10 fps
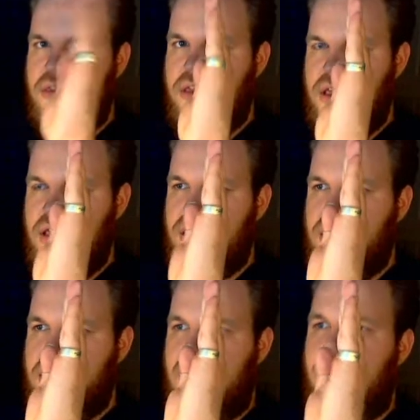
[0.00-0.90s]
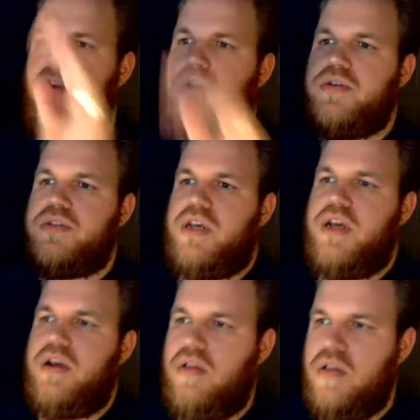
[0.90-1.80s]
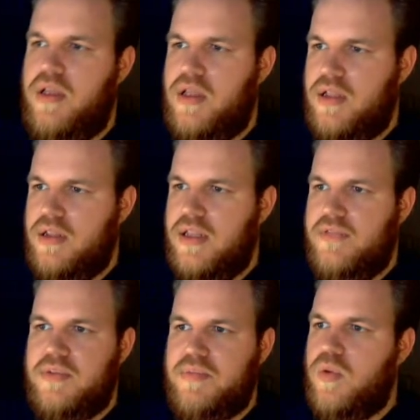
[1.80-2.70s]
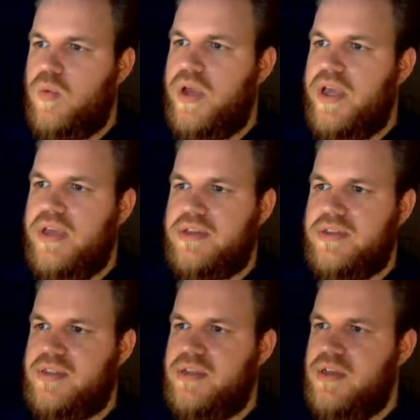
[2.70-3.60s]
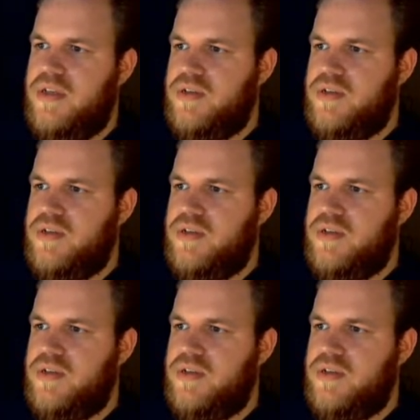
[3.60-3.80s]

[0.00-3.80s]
the carrier-style liftable wings.